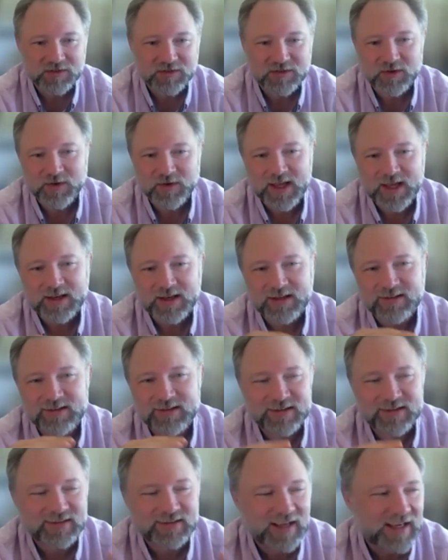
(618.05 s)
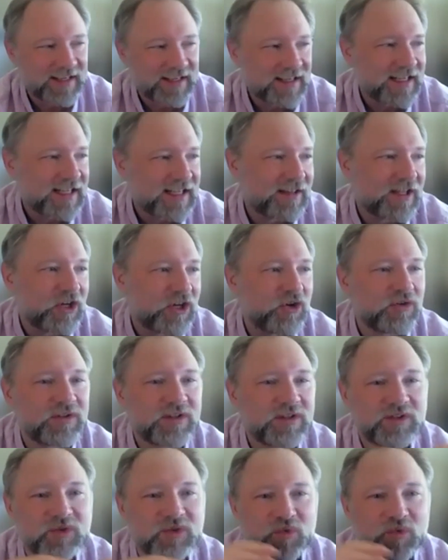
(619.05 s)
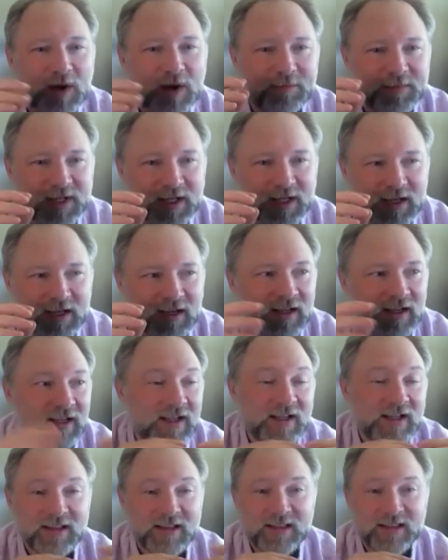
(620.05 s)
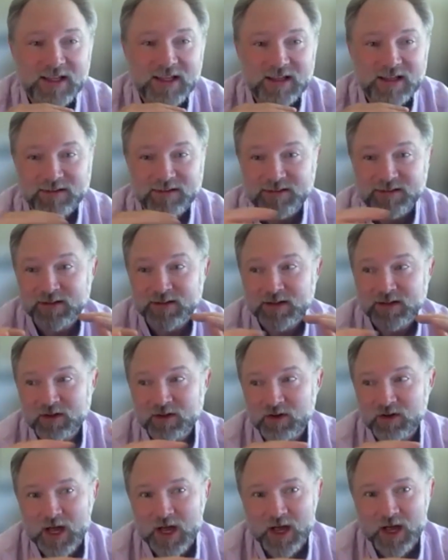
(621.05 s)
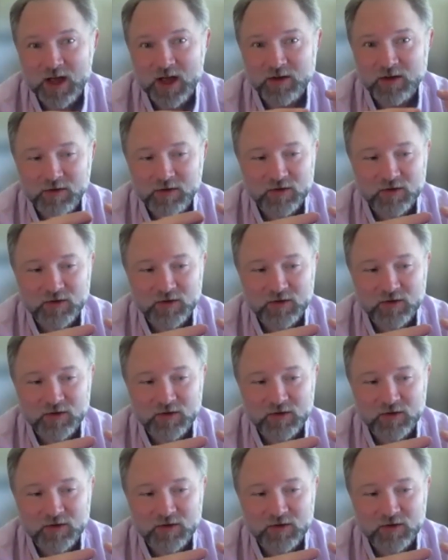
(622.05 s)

So again, it's this idea that you're disrupting these uh,